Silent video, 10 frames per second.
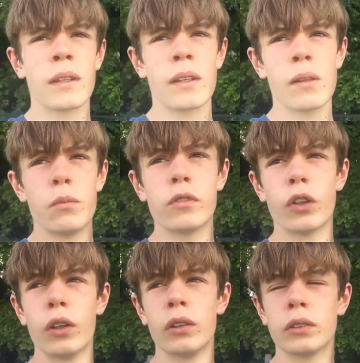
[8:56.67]

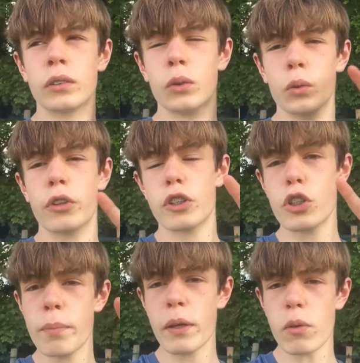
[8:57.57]
the 2
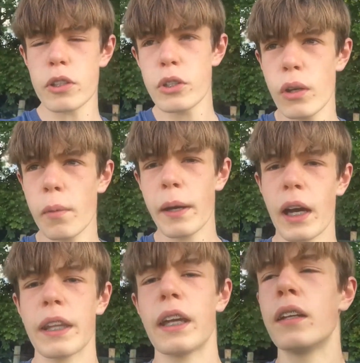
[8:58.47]
big ones you know about, and
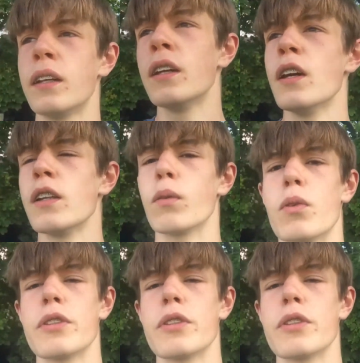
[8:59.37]
then the ones in